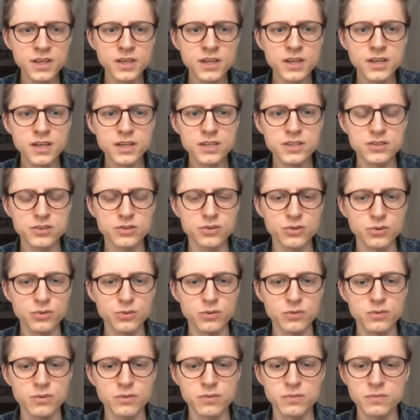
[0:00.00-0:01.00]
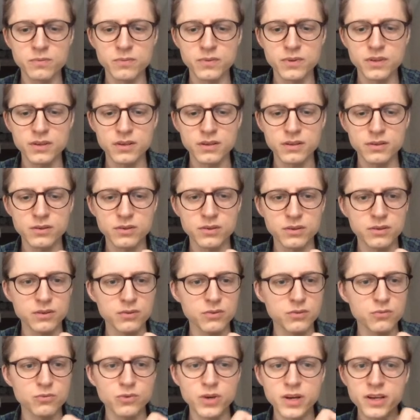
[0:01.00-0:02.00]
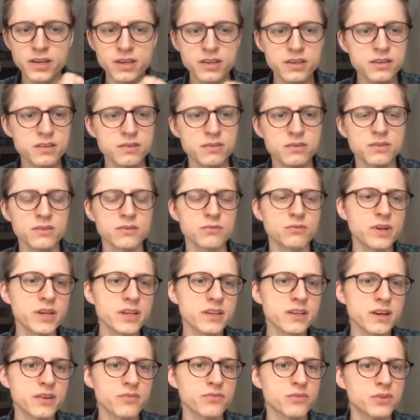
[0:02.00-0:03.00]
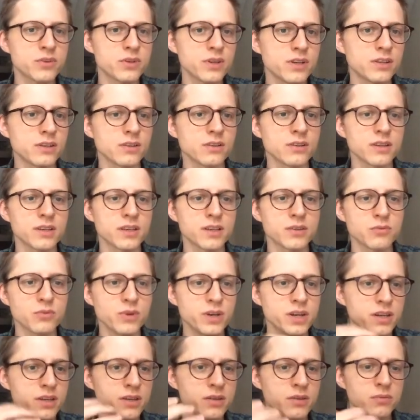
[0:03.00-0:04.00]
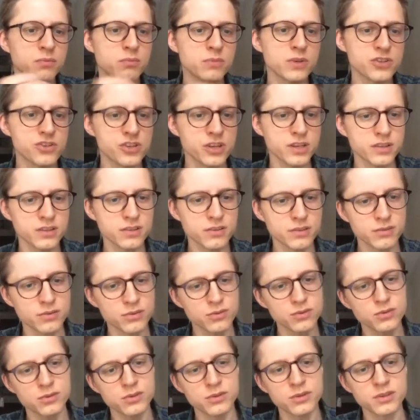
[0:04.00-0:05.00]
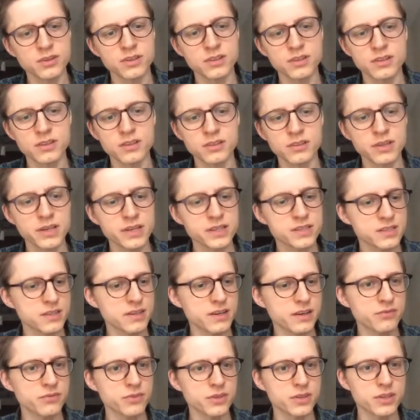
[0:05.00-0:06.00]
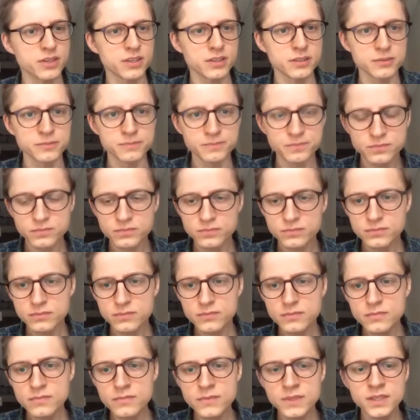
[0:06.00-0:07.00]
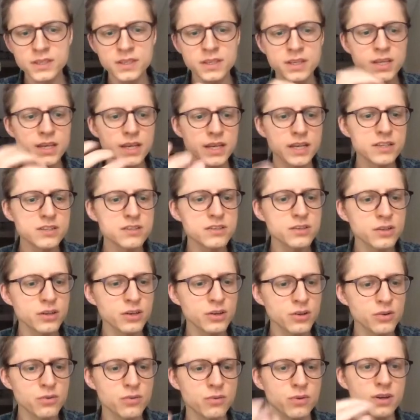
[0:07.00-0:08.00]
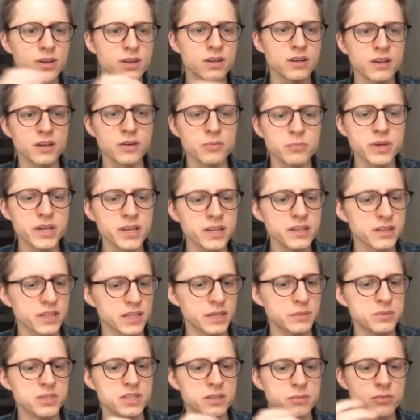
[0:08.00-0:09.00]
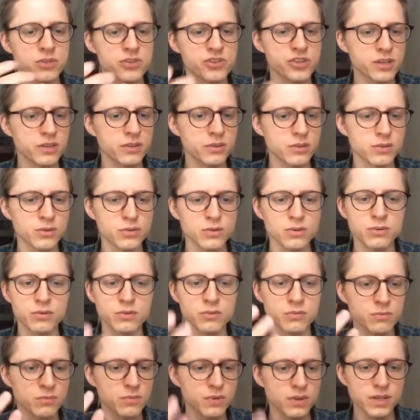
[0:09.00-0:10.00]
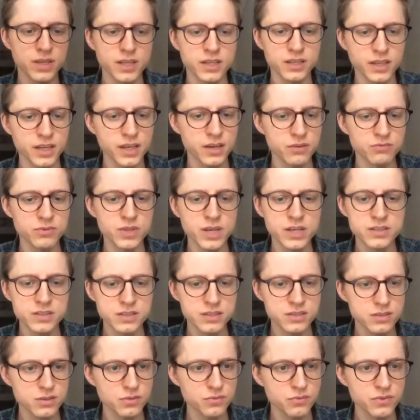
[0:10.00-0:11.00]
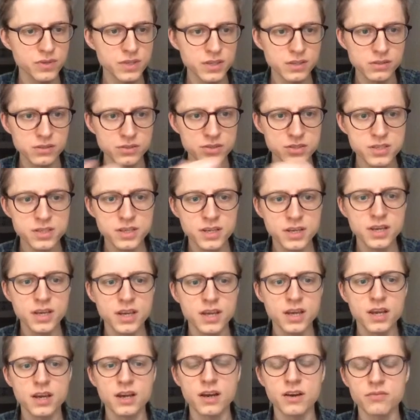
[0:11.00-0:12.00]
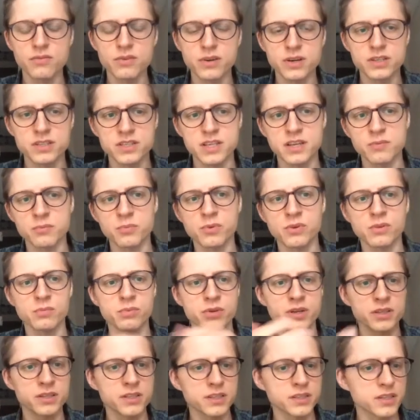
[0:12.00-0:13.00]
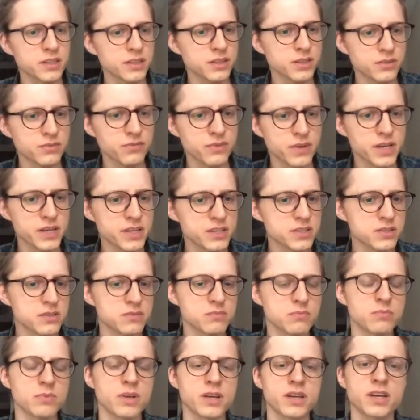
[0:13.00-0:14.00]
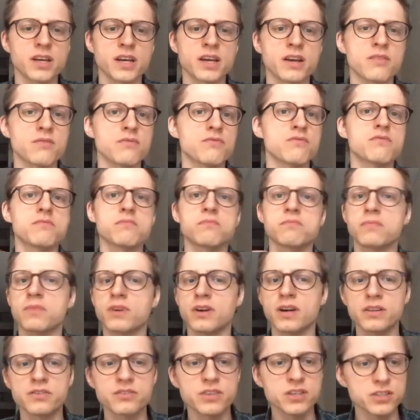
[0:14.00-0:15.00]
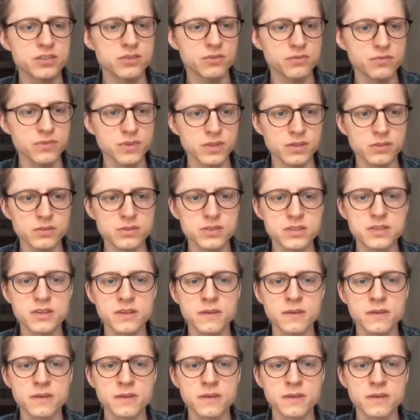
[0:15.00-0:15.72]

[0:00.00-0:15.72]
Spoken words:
So why GraphQL and why Magento likes GraphQL? As you know, many types in Magento can have dozens of fields. For example, product interface may have hundreds of fields.